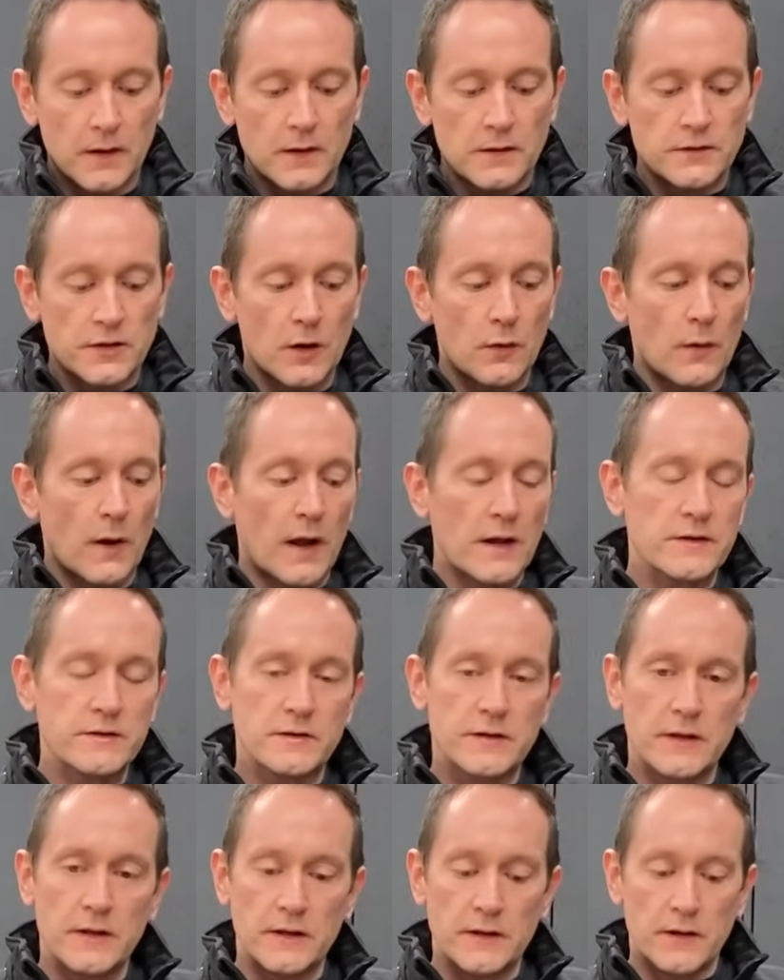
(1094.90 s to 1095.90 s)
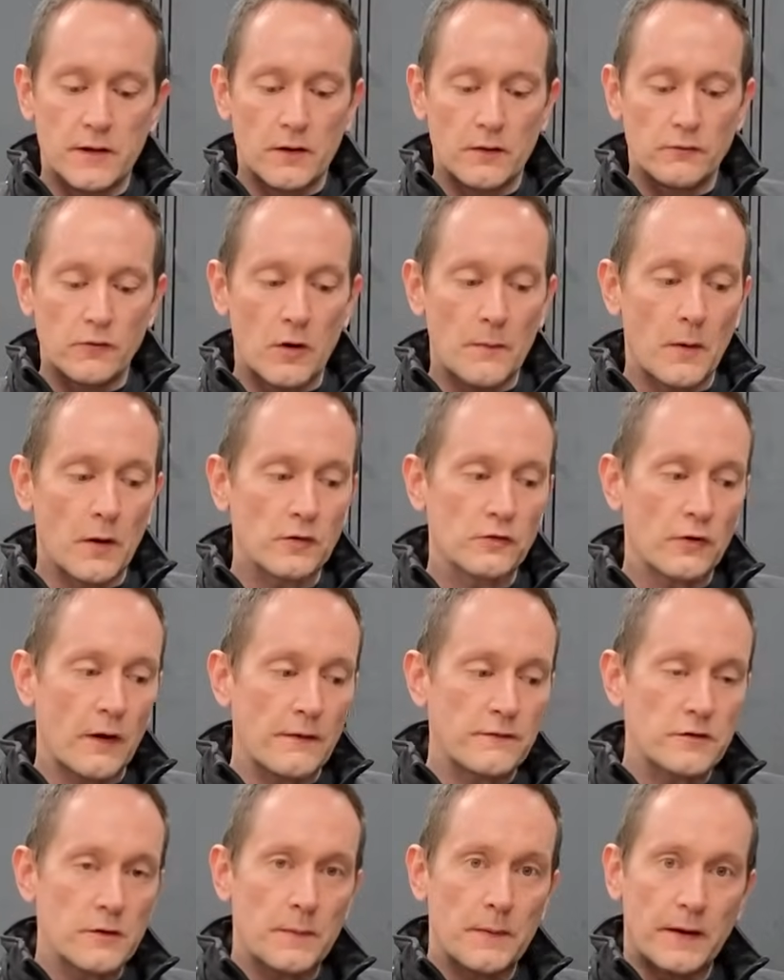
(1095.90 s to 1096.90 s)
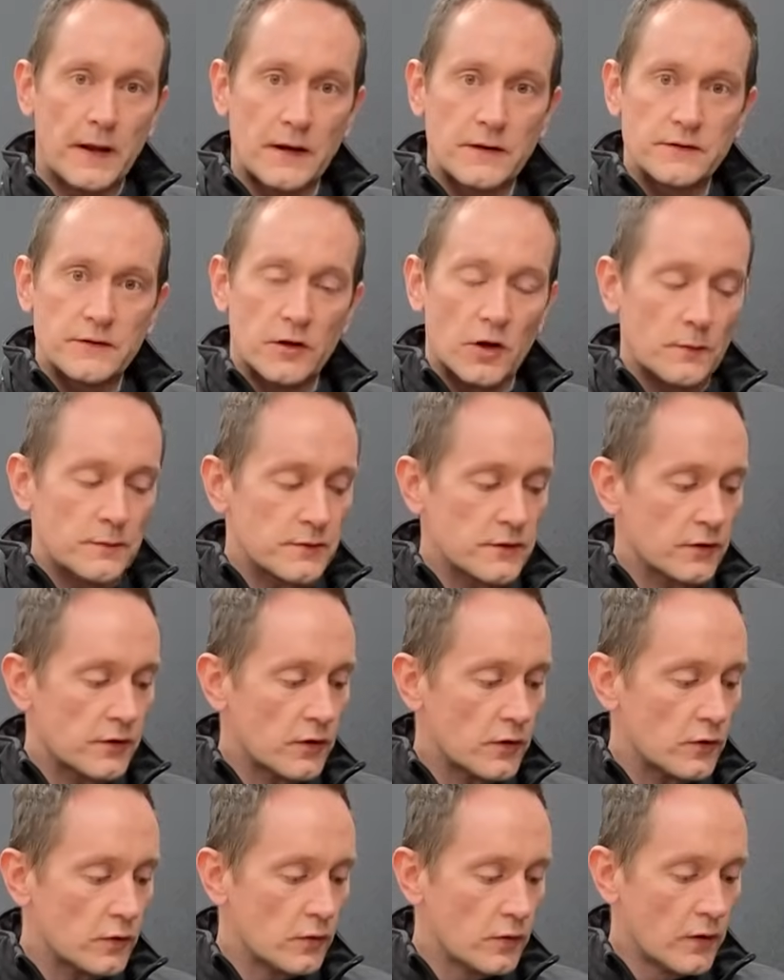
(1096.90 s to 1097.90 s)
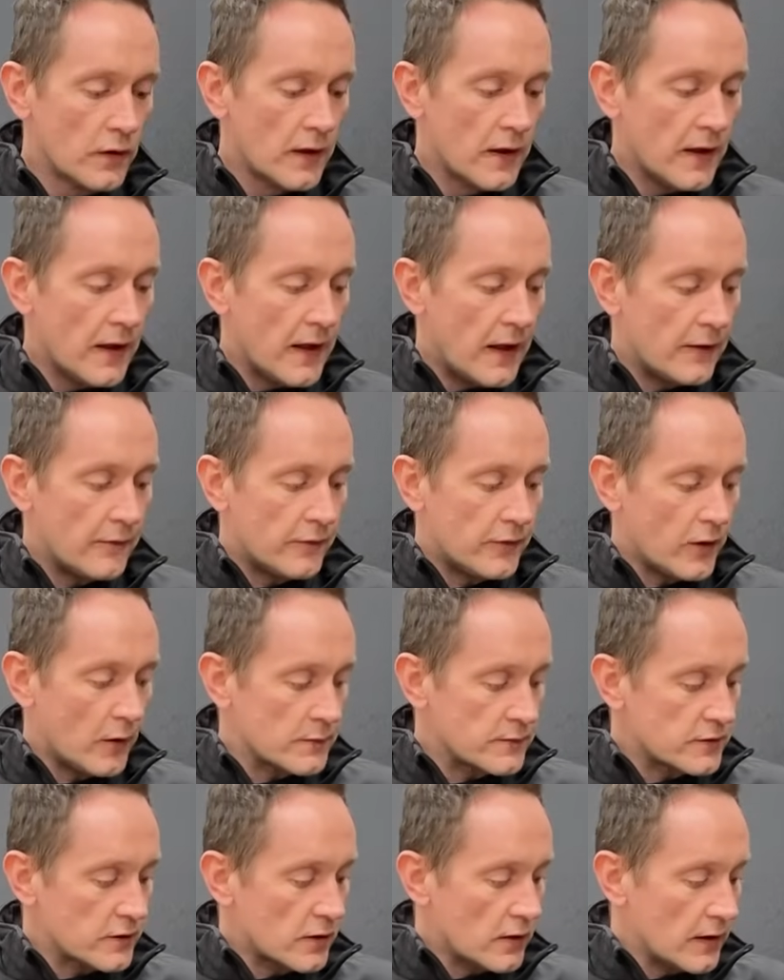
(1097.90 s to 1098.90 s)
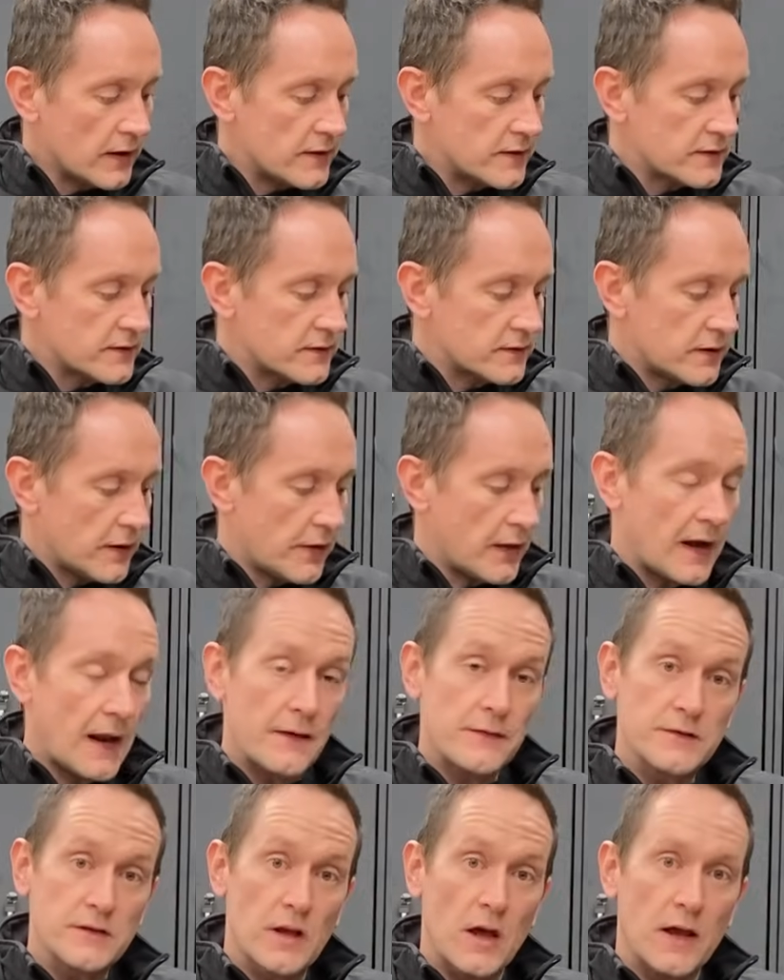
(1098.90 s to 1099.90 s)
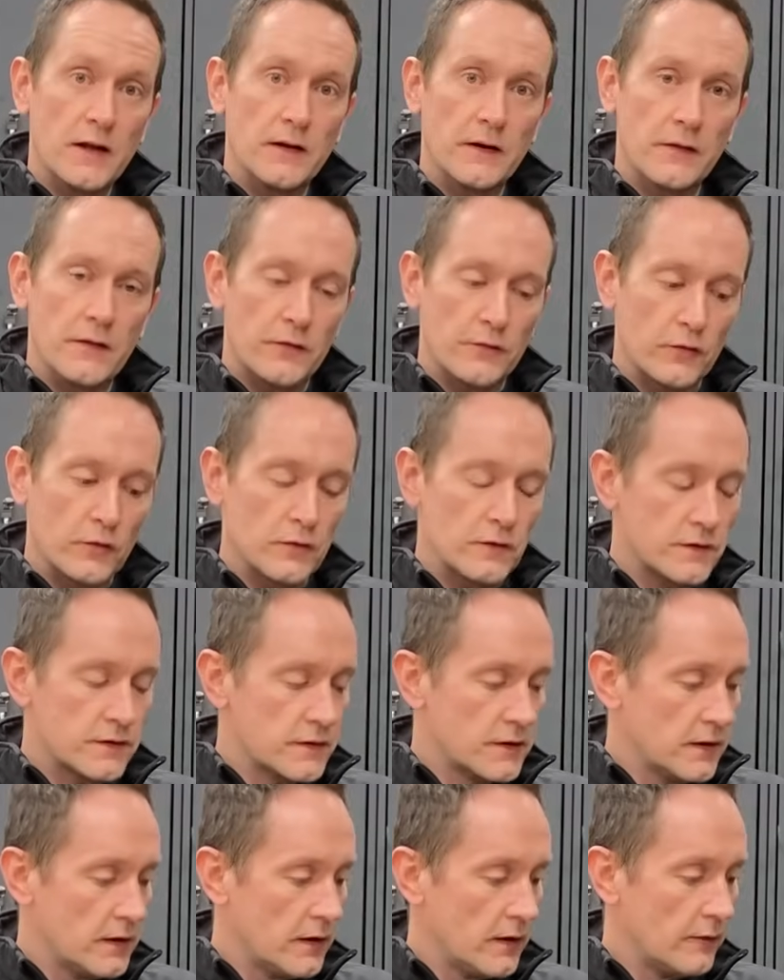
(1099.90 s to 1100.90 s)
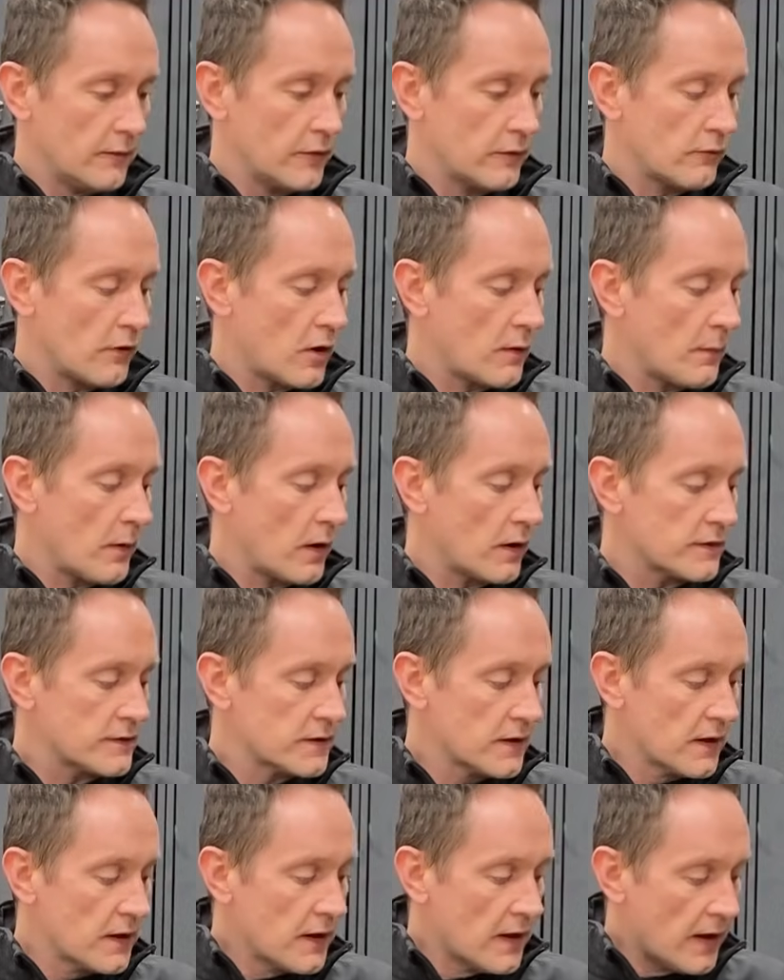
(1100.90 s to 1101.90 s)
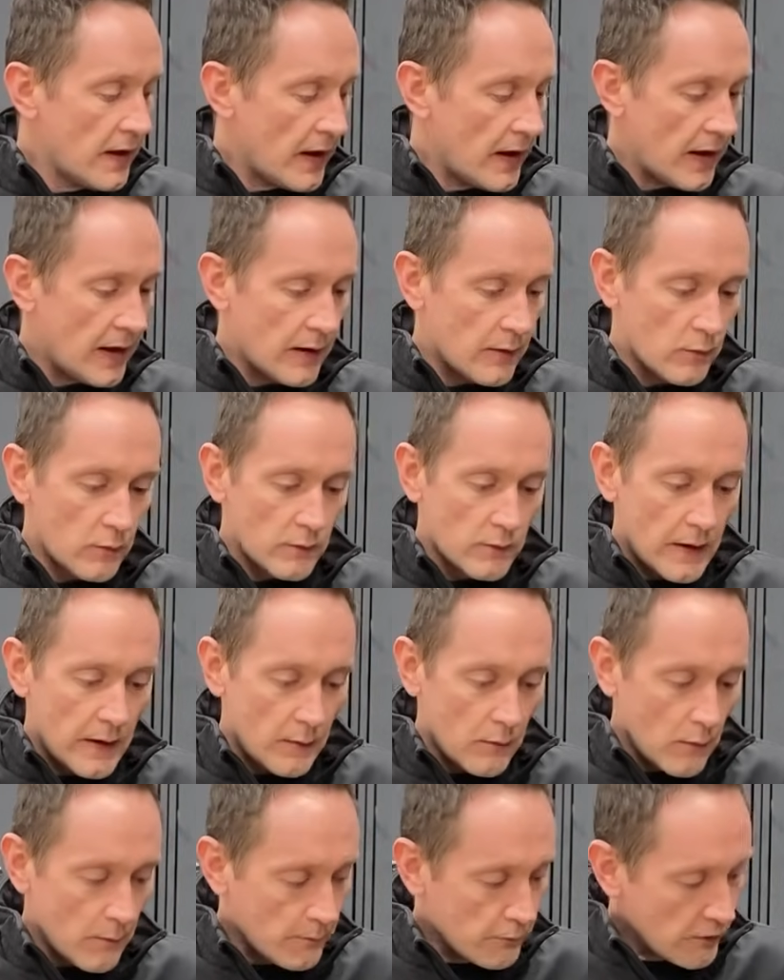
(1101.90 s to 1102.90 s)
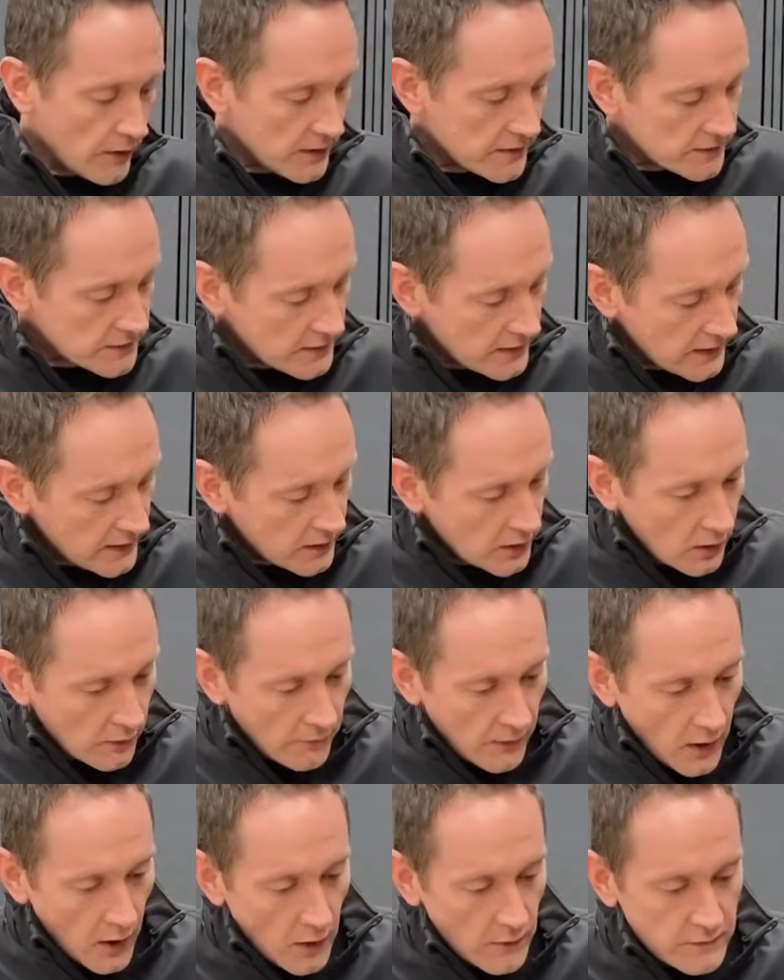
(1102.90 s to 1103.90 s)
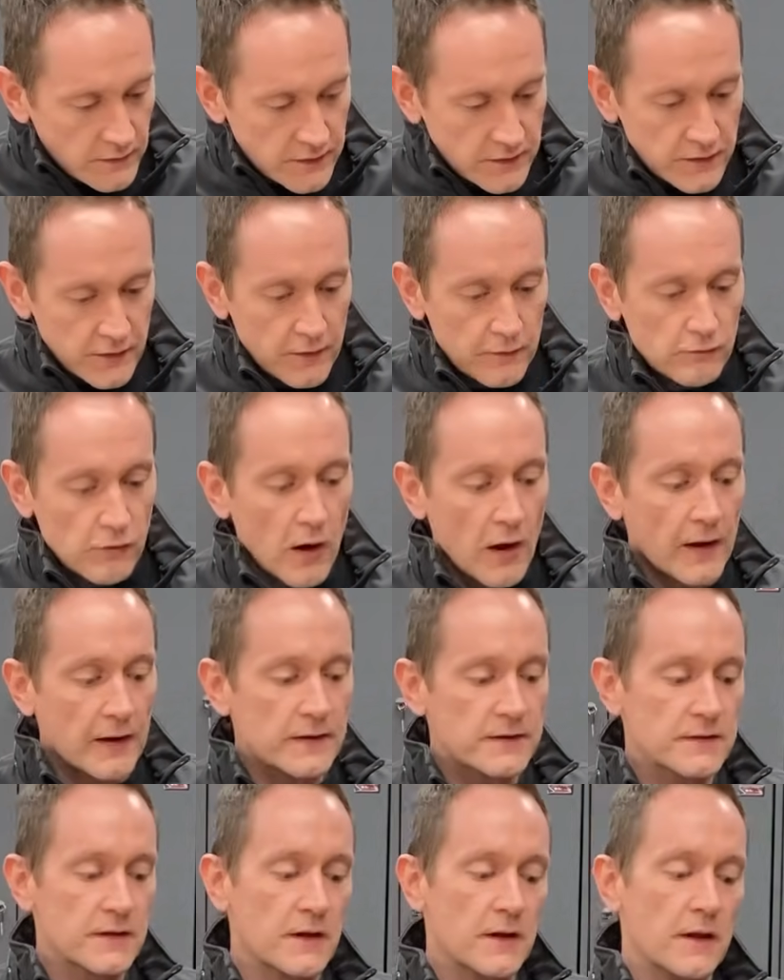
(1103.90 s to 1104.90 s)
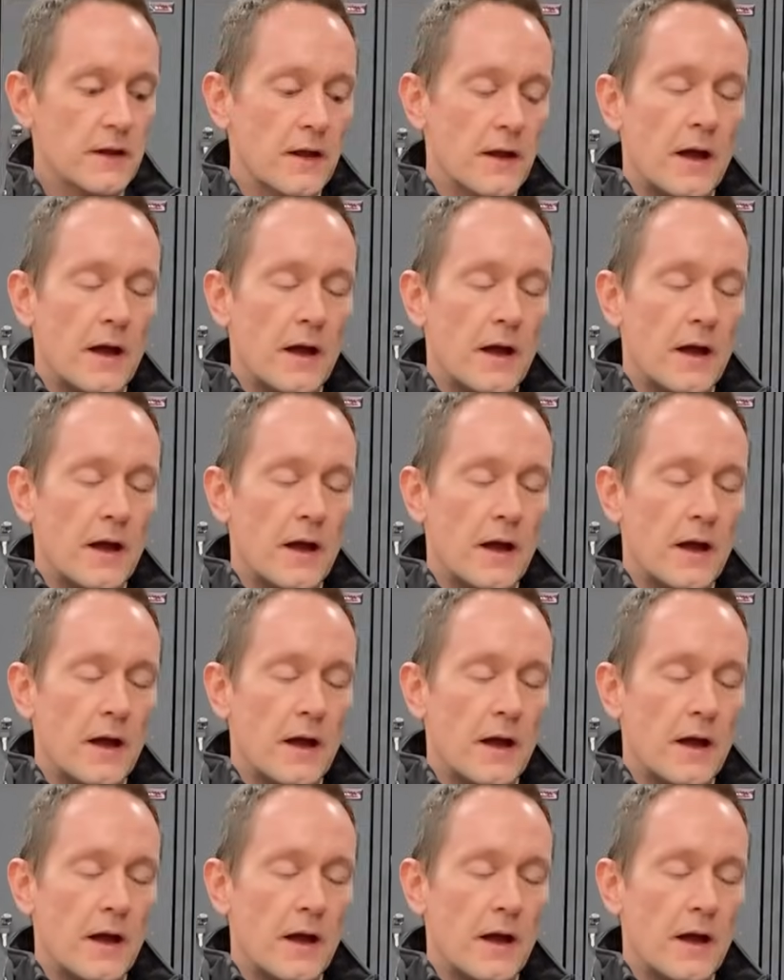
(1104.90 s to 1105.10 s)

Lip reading: So as the robot drives up against an obstacle, if the obstacle is to the left side of the front of the robot, it will press the cover over to the right,